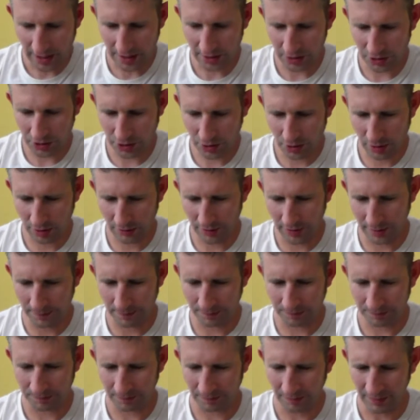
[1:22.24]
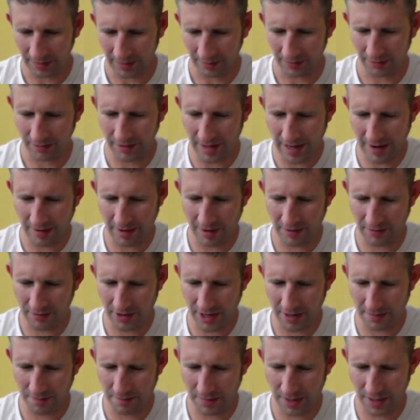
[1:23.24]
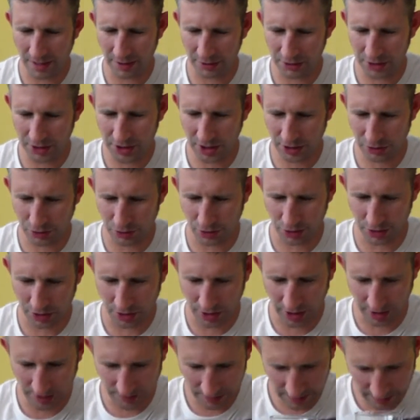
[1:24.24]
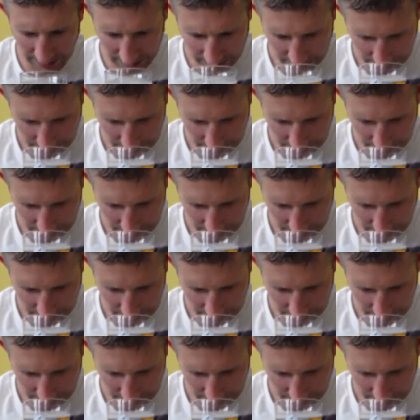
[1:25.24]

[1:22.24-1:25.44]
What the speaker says: Getting a sort of very mild citrus on it.